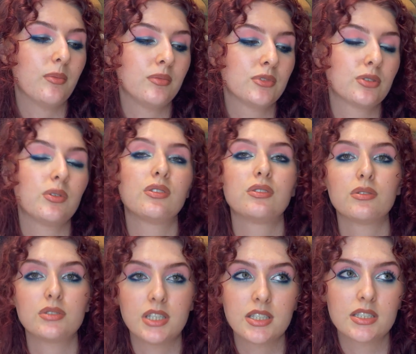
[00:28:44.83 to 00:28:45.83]
So on
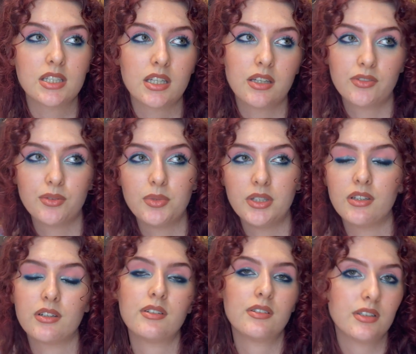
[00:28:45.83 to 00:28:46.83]
those days that I have to be
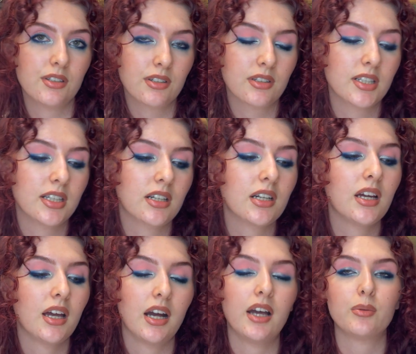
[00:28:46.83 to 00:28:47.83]
there earlier,
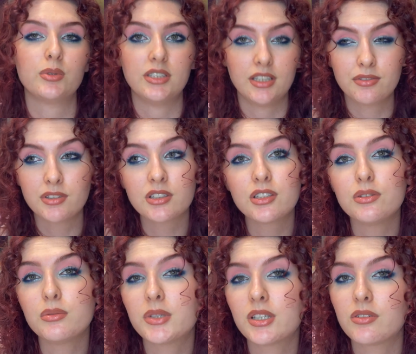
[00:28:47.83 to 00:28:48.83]
I would definitely do
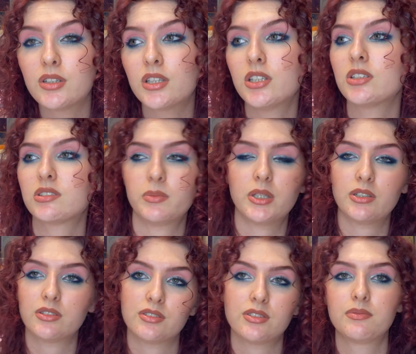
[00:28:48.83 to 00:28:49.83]
my green looks,
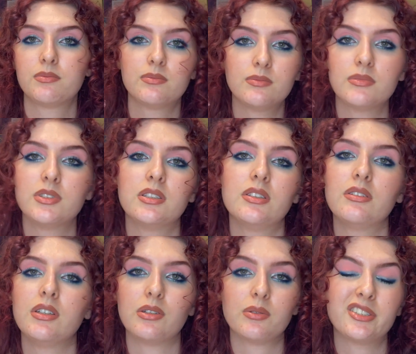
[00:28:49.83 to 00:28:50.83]
because,
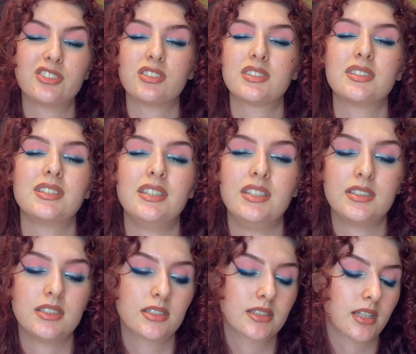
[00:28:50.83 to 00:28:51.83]
you know, it's just the
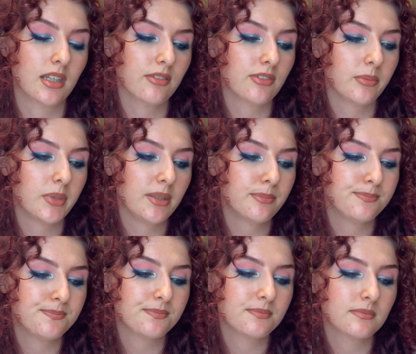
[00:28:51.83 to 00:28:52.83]
easiest thing for me.
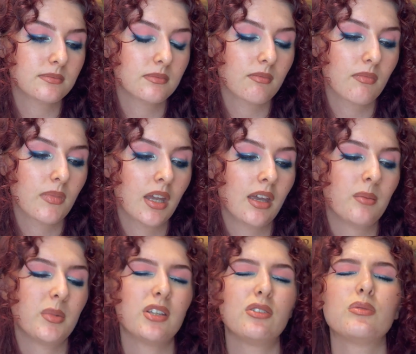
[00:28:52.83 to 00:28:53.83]

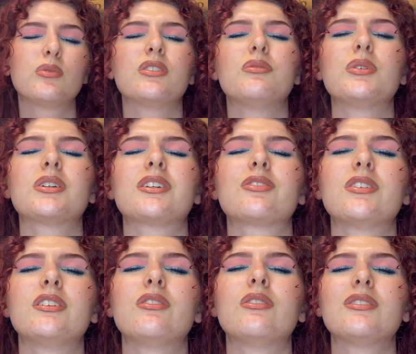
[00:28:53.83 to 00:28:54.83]
But I don't want to wear
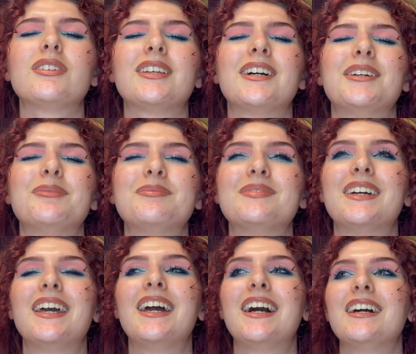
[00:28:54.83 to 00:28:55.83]
green all the time.
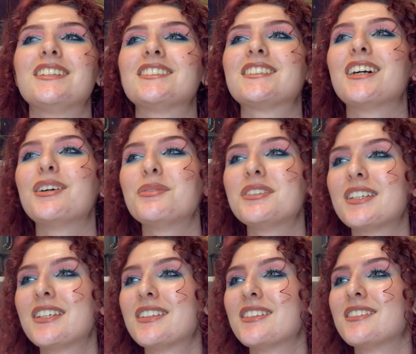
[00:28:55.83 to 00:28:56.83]
I want to
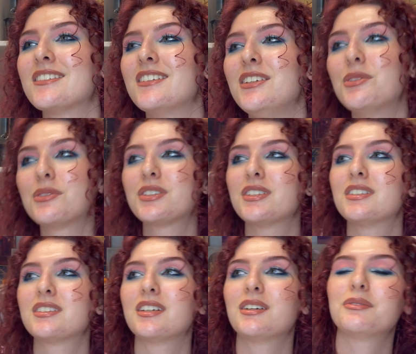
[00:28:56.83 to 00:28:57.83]
get
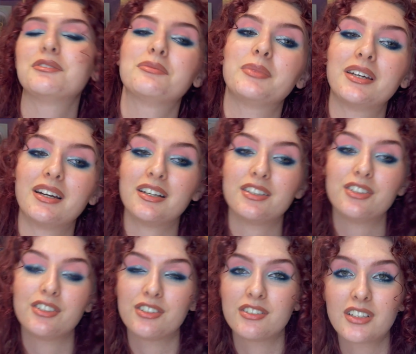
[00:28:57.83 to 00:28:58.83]
uses out of my
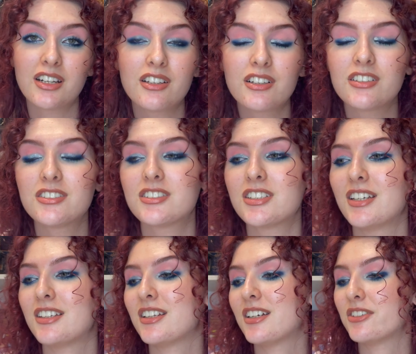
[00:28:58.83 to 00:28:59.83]
other colors
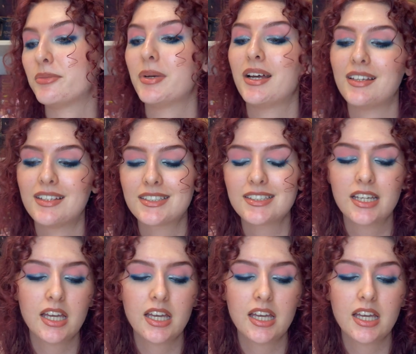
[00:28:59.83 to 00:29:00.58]
and other palettes.